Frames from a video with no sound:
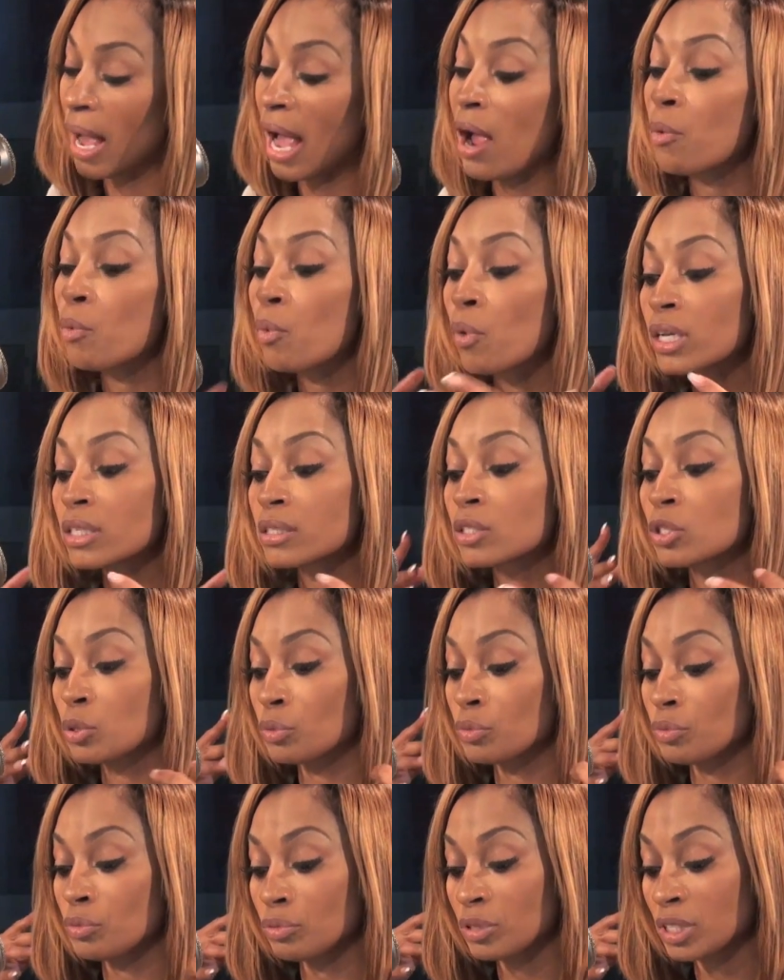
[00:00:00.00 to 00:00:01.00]
I want
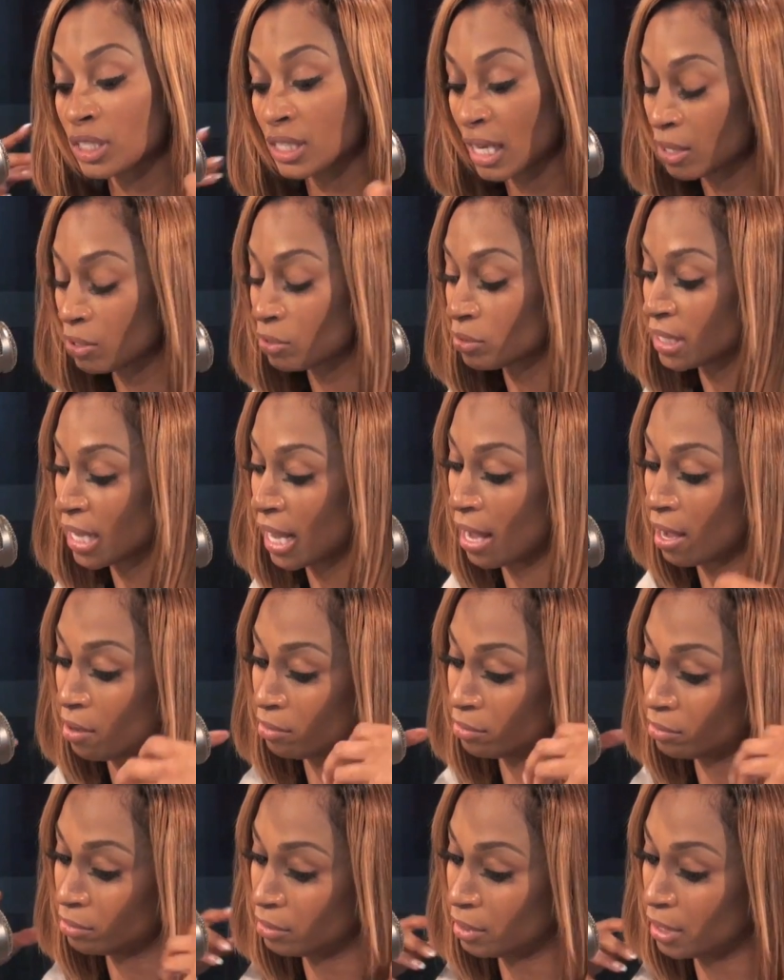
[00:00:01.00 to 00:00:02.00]
to settle
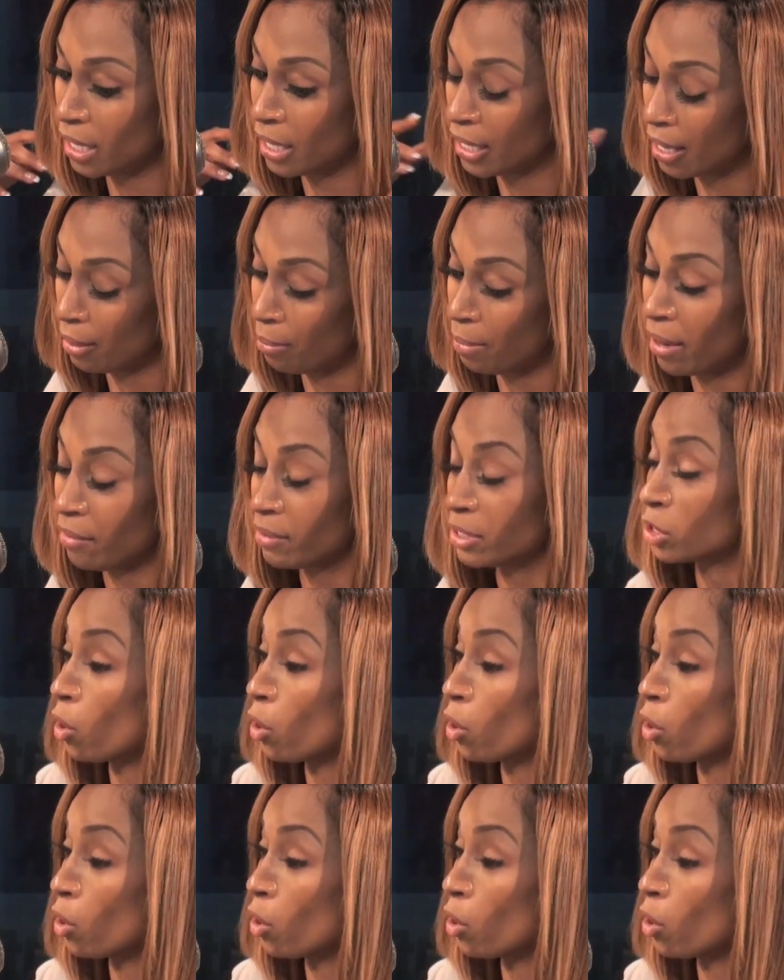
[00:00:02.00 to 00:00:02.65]
down and get married.